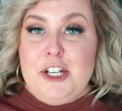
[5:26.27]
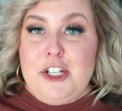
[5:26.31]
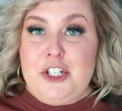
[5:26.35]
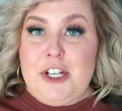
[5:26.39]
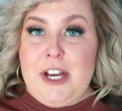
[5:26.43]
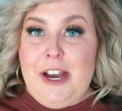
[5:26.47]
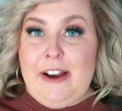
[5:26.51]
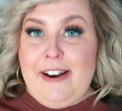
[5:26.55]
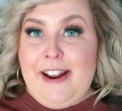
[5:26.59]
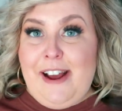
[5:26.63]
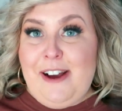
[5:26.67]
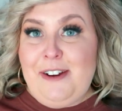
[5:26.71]

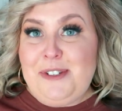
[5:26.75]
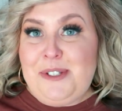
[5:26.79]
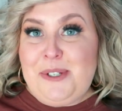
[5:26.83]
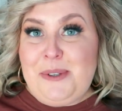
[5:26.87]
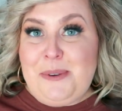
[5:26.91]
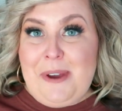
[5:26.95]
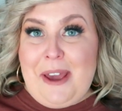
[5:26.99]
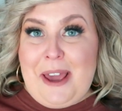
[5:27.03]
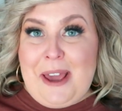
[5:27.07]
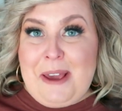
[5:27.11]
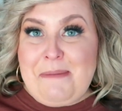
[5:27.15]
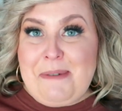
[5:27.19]
Shout out
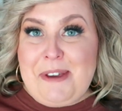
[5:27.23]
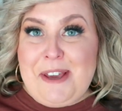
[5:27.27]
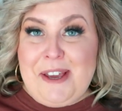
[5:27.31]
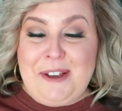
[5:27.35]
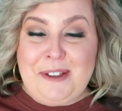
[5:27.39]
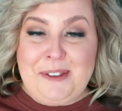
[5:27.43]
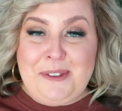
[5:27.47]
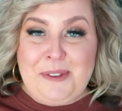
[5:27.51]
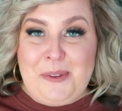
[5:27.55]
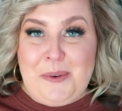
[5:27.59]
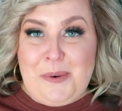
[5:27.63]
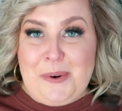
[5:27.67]
to Amy
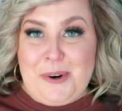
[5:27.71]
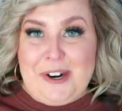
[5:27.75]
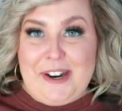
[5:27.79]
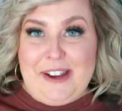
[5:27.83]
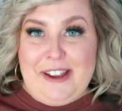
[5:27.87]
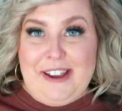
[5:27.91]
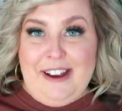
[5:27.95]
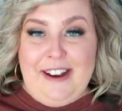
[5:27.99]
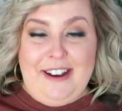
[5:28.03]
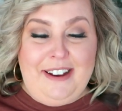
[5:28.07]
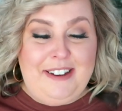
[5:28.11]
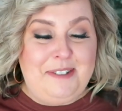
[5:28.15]
and
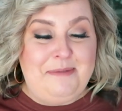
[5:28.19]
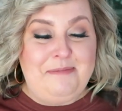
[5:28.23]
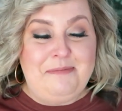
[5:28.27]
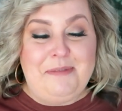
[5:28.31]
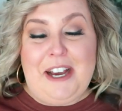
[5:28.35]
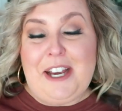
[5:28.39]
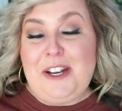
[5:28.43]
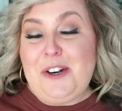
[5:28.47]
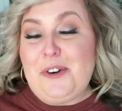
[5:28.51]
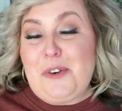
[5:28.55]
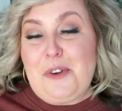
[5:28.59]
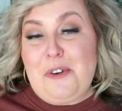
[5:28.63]
Lori.
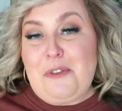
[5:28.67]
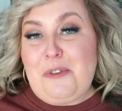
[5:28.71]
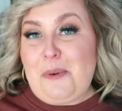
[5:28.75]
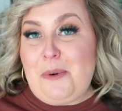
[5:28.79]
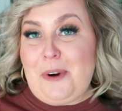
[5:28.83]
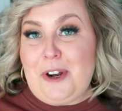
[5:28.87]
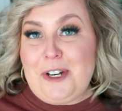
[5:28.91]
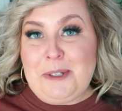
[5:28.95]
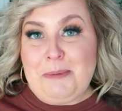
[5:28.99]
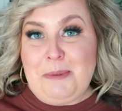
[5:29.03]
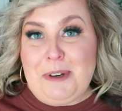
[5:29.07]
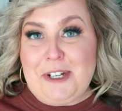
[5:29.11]
I don't know if
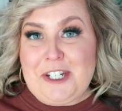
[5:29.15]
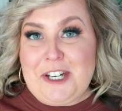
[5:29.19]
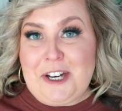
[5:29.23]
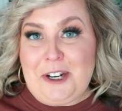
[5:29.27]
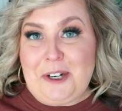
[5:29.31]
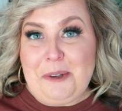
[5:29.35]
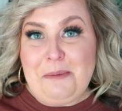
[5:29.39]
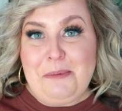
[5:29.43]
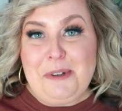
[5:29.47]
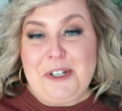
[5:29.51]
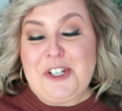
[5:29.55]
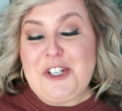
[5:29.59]
you watch my
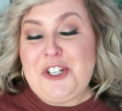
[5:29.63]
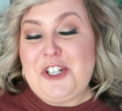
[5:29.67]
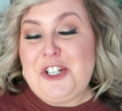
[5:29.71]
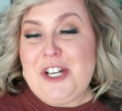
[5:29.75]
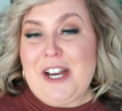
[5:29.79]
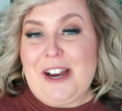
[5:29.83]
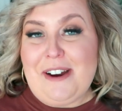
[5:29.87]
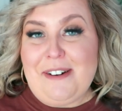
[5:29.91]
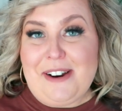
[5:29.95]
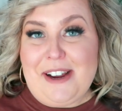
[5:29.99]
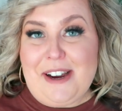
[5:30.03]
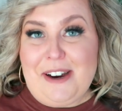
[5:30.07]
channel, but
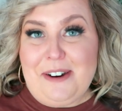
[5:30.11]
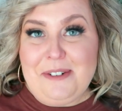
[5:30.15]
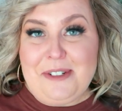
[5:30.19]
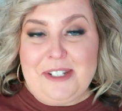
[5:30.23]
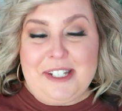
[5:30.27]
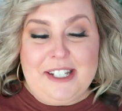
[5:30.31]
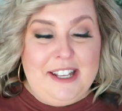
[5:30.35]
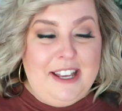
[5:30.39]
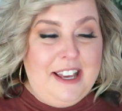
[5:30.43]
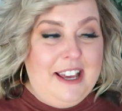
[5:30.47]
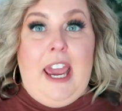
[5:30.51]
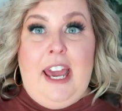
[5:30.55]
shout
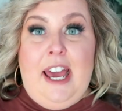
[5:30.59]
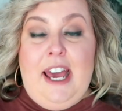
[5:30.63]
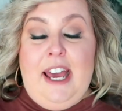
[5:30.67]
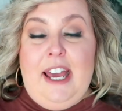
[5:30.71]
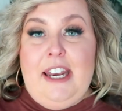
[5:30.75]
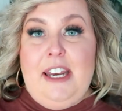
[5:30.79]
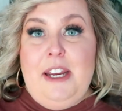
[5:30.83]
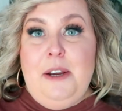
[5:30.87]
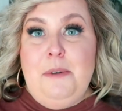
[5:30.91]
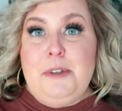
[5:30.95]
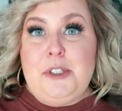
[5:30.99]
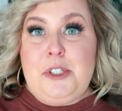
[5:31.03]
out.
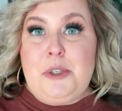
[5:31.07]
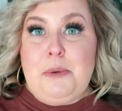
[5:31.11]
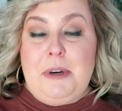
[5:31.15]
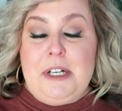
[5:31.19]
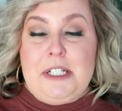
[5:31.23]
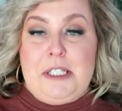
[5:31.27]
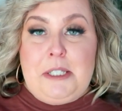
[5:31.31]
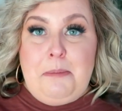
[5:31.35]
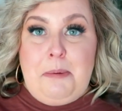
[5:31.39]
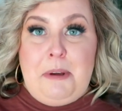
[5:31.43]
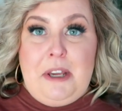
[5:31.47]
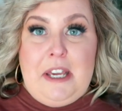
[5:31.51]
And it was a
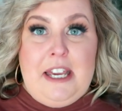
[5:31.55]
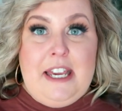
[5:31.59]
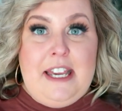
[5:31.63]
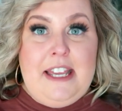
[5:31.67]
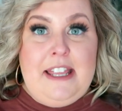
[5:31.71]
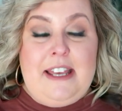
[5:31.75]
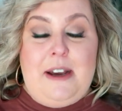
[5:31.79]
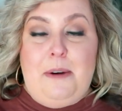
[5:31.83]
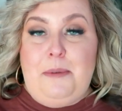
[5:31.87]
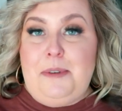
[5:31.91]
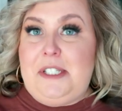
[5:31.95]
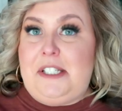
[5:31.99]

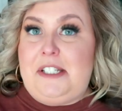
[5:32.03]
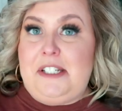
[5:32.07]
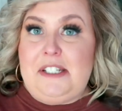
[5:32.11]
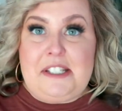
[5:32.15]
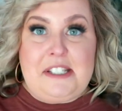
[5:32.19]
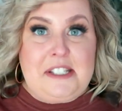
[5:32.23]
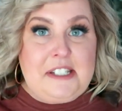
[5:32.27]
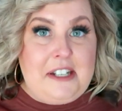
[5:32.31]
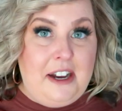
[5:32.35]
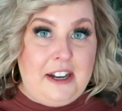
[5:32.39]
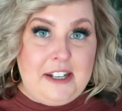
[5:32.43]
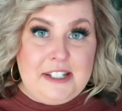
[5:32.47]
recipe that was
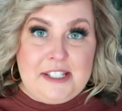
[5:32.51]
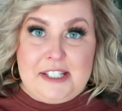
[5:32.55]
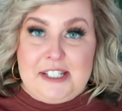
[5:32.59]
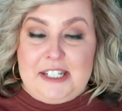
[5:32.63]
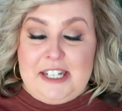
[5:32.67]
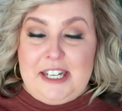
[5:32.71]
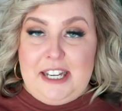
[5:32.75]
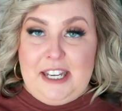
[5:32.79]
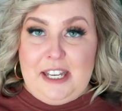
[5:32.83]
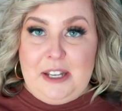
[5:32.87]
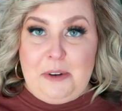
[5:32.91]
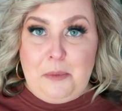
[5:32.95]

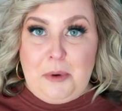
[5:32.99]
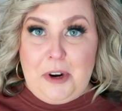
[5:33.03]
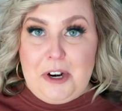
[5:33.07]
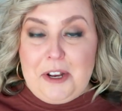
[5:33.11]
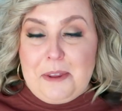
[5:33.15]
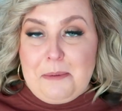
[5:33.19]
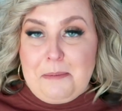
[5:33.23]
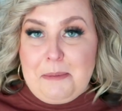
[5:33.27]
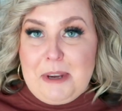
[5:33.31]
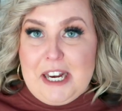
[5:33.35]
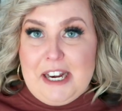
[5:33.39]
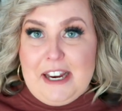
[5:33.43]
discussed in one
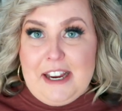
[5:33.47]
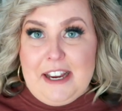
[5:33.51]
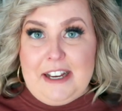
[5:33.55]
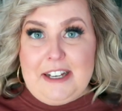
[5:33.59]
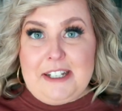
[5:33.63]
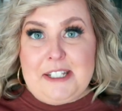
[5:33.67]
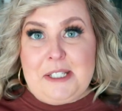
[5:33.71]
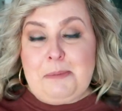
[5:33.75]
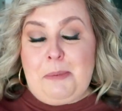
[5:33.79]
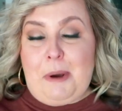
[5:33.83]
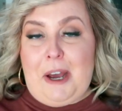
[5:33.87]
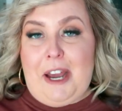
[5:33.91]
of the
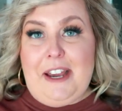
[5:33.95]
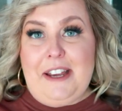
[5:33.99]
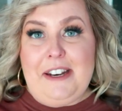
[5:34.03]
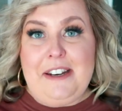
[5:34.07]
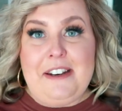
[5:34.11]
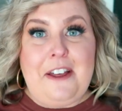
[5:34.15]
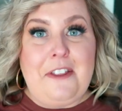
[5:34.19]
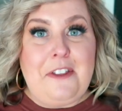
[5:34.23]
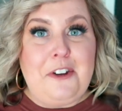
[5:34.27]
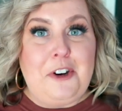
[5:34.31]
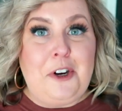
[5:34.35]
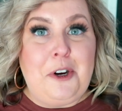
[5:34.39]
meetings by
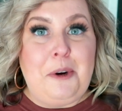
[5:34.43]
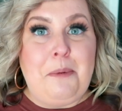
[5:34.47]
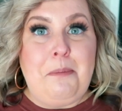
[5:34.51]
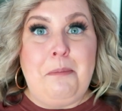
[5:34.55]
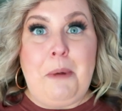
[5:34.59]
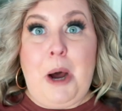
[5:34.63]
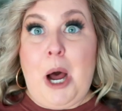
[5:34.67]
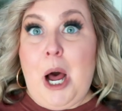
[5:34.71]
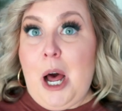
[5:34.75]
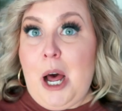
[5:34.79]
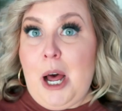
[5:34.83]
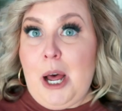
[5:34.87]
another
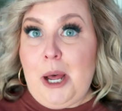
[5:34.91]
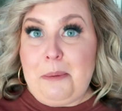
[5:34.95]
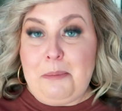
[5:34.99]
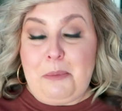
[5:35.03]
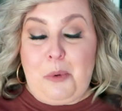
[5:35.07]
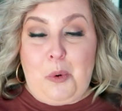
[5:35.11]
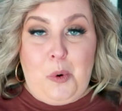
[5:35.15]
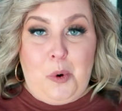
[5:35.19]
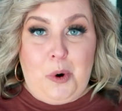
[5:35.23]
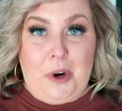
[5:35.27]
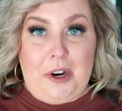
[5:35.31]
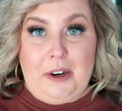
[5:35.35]

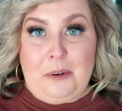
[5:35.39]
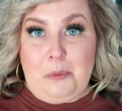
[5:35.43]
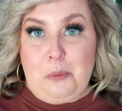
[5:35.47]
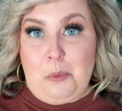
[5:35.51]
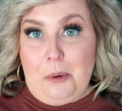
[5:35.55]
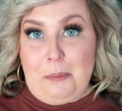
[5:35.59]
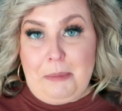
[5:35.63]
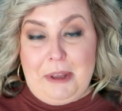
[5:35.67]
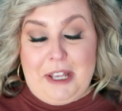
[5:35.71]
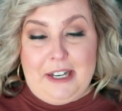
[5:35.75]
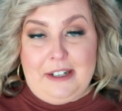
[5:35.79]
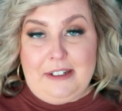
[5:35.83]
mom or
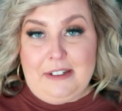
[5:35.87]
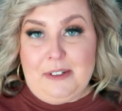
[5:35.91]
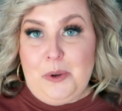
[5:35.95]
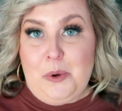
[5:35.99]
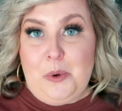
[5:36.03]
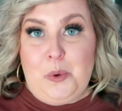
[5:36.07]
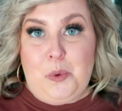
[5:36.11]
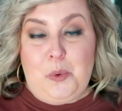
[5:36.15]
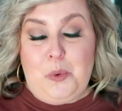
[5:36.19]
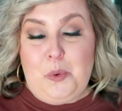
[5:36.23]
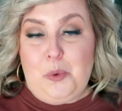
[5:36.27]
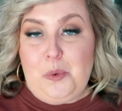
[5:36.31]
woman
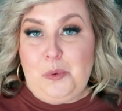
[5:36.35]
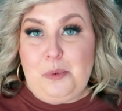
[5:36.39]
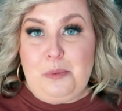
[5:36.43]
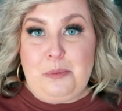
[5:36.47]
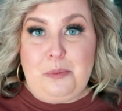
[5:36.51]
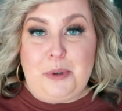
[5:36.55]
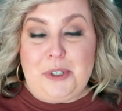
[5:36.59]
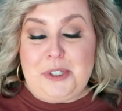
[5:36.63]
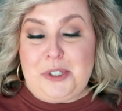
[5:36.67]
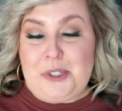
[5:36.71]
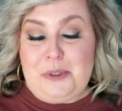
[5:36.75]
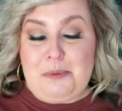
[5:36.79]

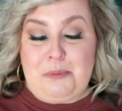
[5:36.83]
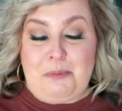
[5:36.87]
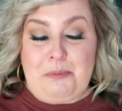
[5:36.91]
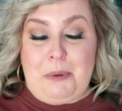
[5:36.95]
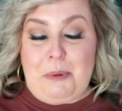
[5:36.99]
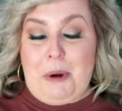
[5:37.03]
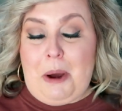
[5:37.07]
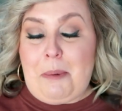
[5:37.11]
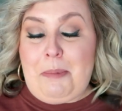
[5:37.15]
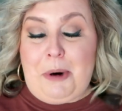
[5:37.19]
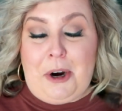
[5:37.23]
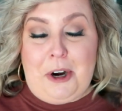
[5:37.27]
who was
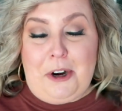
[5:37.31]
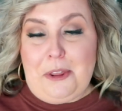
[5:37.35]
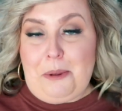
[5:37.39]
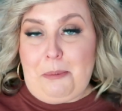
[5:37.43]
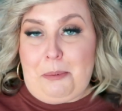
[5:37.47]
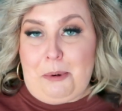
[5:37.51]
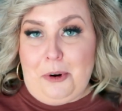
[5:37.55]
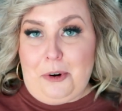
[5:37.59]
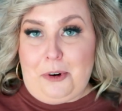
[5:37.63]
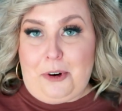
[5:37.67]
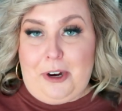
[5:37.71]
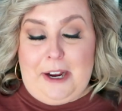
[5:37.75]
a part of
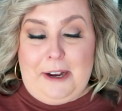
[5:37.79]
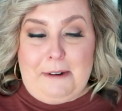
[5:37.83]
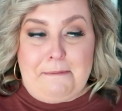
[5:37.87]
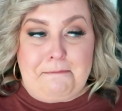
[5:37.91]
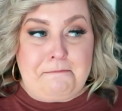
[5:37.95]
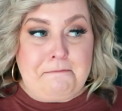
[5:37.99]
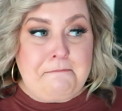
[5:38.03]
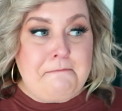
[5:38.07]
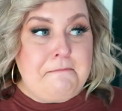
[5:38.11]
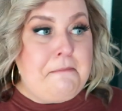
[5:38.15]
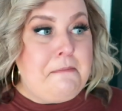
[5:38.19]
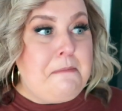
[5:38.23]
the
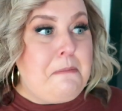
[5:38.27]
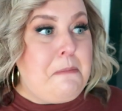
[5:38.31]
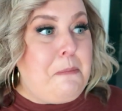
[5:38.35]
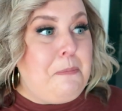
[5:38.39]
program.